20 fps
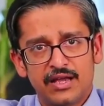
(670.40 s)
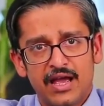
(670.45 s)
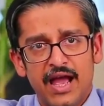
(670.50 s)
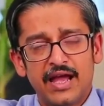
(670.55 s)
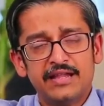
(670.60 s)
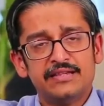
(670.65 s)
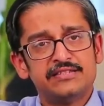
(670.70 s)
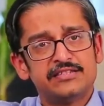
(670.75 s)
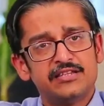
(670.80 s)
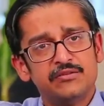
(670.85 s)

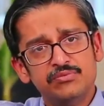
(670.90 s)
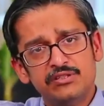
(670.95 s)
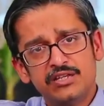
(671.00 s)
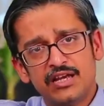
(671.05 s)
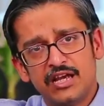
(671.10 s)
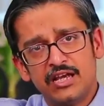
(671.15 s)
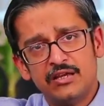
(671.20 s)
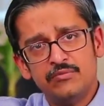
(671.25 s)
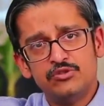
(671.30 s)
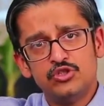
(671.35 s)
And
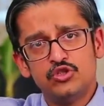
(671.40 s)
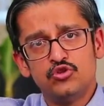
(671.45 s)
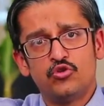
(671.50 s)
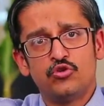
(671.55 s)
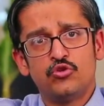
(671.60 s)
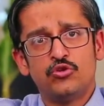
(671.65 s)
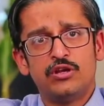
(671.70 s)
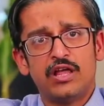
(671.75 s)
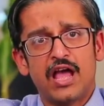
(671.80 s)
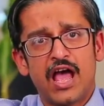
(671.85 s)
sometimes you
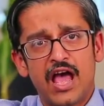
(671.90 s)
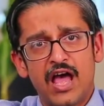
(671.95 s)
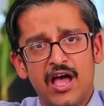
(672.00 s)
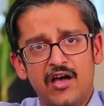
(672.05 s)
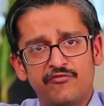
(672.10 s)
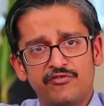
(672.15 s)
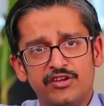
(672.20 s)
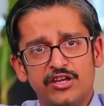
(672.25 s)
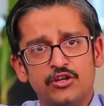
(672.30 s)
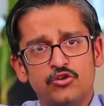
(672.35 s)
could
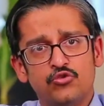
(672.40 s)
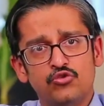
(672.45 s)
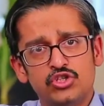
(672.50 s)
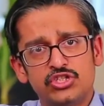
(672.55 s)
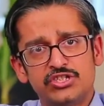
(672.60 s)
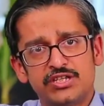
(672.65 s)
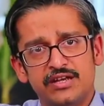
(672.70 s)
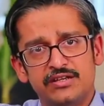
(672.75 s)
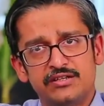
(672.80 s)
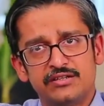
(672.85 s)
have in good
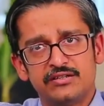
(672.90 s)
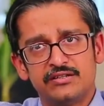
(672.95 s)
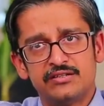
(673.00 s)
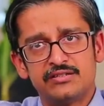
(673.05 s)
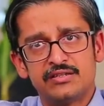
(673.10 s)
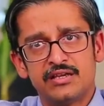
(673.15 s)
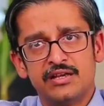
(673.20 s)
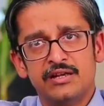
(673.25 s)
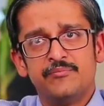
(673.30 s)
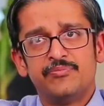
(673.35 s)

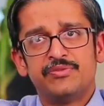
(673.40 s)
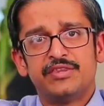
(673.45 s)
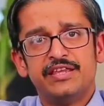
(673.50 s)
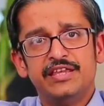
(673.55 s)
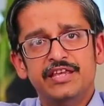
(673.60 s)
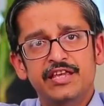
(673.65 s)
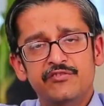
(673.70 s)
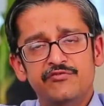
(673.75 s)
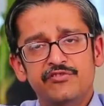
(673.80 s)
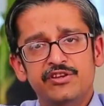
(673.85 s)
centers
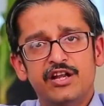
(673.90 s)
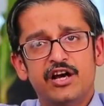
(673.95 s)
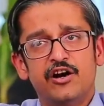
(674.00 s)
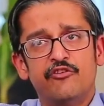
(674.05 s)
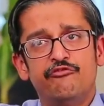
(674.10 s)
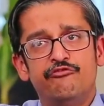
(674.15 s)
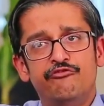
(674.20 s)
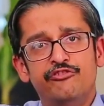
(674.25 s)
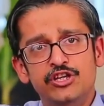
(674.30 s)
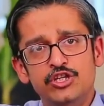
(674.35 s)
even a
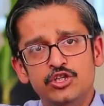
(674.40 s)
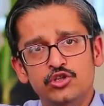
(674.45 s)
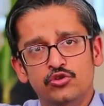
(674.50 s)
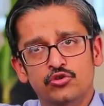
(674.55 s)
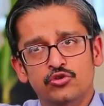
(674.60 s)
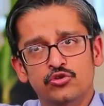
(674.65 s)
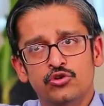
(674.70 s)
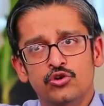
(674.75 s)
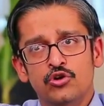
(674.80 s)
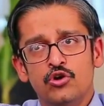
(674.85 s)

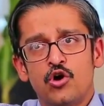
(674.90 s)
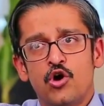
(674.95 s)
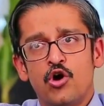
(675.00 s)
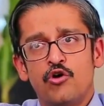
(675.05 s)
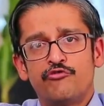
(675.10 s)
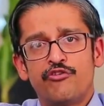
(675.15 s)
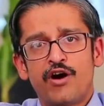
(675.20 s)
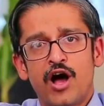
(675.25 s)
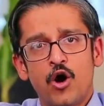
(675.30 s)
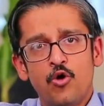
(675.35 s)
video
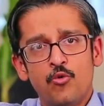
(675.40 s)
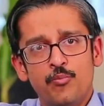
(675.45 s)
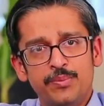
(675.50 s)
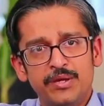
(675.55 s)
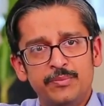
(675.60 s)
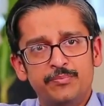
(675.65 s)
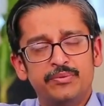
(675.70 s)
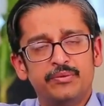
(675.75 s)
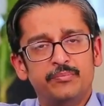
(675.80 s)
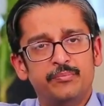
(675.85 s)
of how
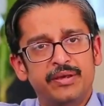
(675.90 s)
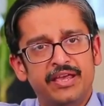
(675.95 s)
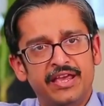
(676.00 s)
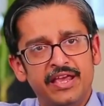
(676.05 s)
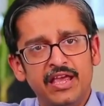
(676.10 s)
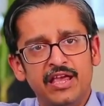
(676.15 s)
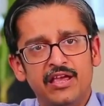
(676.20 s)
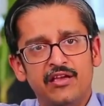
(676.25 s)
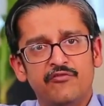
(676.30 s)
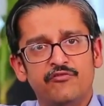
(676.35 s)
people
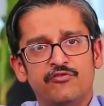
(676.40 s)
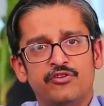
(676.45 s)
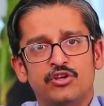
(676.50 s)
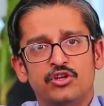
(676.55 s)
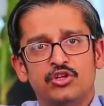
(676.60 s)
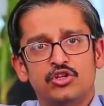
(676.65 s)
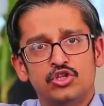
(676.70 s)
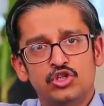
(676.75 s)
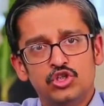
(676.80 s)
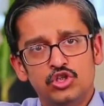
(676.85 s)

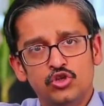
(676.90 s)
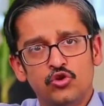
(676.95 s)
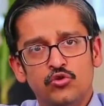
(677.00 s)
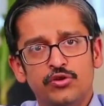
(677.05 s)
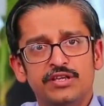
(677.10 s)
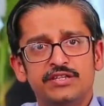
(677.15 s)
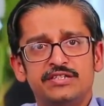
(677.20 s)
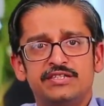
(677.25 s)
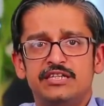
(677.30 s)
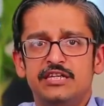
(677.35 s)
behave
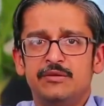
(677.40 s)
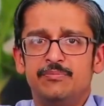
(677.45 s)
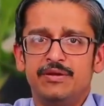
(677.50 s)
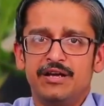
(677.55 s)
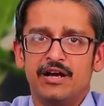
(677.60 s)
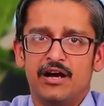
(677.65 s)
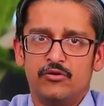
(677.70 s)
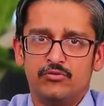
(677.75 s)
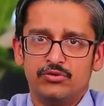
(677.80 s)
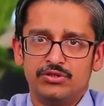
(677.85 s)
during
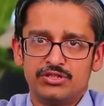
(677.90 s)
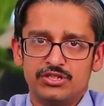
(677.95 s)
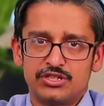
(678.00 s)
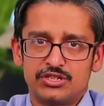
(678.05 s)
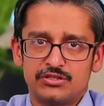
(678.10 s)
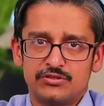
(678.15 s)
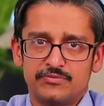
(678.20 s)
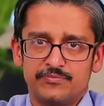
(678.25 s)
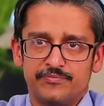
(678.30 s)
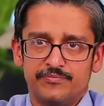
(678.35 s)
sleeping
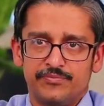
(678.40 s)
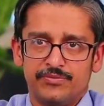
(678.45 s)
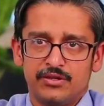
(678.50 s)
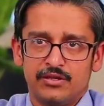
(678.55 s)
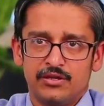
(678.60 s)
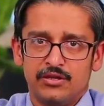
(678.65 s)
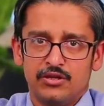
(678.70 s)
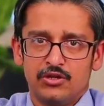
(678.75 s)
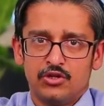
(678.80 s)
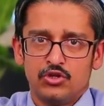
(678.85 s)
hours.
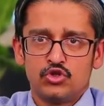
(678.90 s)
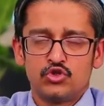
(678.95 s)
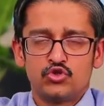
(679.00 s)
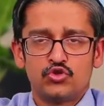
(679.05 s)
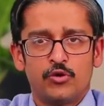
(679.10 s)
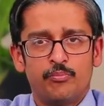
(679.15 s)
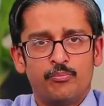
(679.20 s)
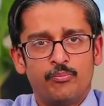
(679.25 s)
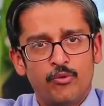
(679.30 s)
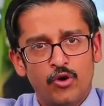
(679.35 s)

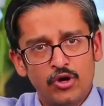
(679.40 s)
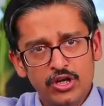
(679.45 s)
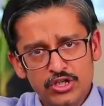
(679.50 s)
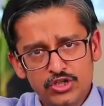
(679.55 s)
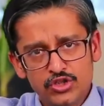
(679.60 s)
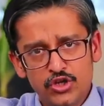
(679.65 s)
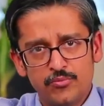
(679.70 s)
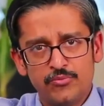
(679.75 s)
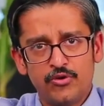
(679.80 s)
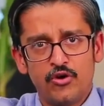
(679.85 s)
So a
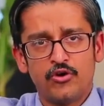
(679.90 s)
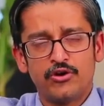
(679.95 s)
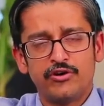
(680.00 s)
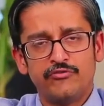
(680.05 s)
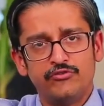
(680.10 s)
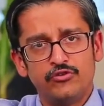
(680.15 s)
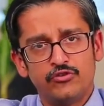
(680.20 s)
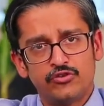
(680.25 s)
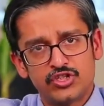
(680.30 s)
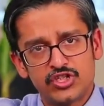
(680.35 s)

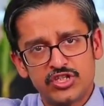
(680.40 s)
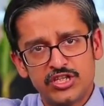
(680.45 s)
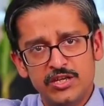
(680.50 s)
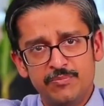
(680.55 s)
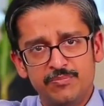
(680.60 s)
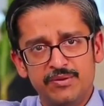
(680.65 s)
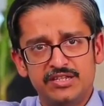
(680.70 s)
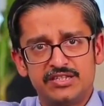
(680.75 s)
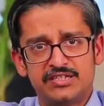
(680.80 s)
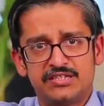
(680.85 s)
polysomnography or
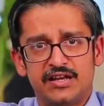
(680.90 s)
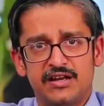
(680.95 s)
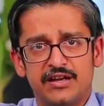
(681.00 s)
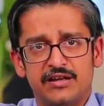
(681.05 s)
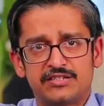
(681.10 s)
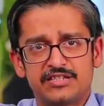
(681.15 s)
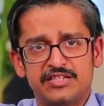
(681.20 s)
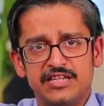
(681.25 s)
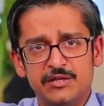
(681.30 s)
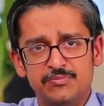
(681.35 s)

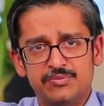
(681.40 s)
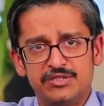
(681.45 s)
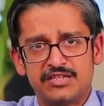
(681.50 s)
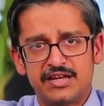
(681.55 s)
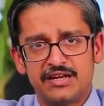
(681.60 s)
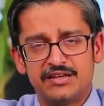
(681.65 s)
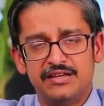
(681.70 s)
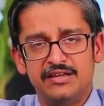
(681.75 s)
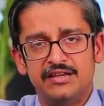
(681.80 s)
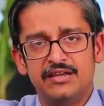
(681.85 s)
a sleep
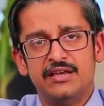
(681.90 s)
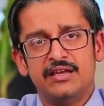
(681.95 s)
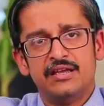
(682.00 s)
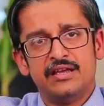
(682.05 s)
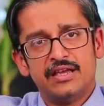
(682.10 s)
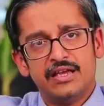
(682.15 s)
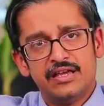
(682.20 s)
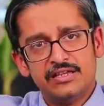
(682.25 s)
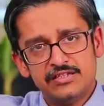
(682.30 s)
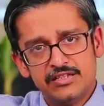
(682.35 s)
study
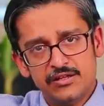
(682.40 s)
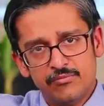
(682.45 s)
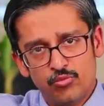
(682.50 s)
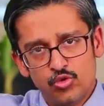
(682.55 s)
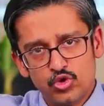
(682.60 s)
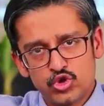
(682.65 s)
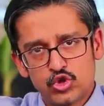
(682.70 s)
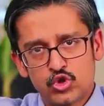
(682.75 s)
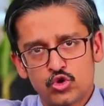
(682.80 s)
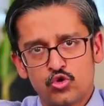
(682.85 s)
is the
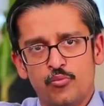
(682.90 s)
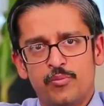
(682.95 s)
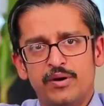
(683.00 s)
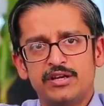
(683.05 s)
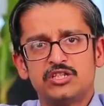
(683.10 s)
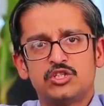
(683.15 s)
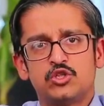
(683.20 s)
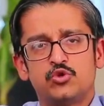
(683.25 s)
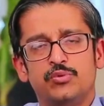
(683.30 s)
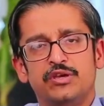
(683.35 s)
most
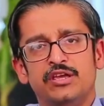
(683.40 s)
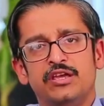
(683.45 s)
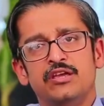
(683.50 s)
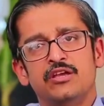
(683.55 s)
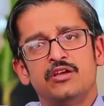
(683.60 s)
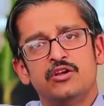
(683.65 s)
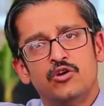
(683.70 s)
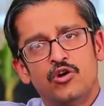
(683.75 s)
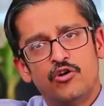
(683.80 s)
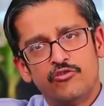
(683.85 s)
robust way
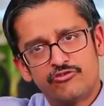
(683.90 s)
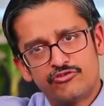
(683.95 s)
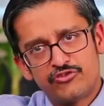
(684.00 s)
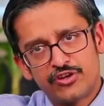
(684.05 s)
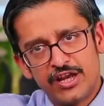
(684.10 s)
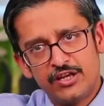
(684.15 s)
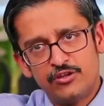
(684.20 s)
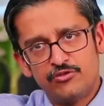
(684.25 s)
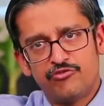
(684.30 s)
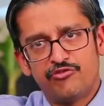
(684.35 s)
of
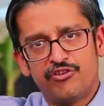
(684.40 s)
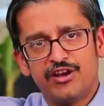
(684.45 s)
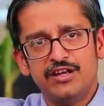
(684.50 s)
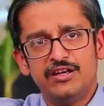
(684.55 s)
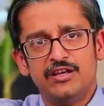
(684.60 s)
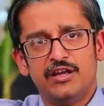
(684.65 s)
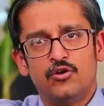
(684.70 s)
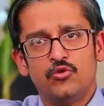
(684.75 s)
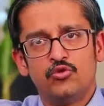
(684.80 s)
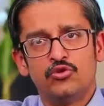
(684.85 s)
trying to
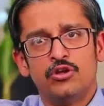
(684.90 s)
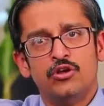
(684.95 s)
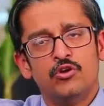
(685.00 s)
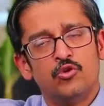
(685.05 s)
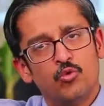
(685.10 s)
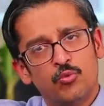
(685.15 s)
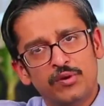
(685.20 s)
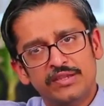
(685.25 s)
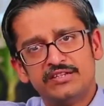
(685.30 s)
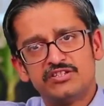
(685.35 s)
find
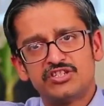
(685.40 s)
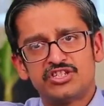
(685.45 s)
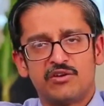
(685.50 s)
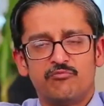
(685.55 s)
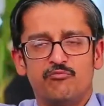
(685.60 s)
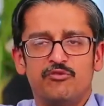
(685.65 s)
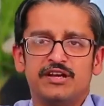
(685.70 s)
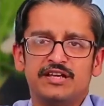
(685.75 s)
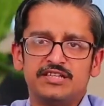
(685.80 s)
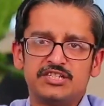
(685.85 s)
out whether
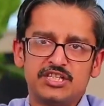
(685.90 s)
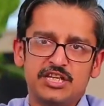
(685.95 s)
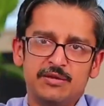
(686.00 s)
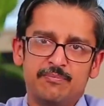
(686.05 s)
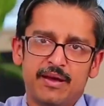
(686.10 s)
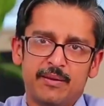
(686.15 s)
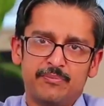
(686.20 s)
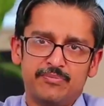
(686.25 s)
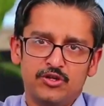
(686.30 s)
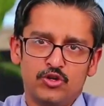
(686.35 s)
someone has sleep
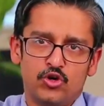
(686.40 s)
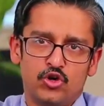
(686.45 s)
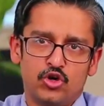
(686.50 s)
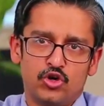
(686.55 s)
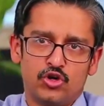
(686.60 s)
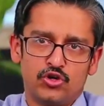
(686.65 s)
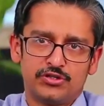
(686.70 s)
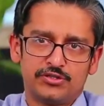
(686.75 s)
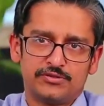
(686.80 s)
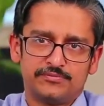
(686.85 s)
apnea or
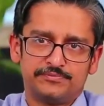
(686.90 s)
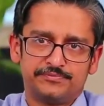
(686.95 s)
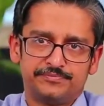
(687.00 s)
not.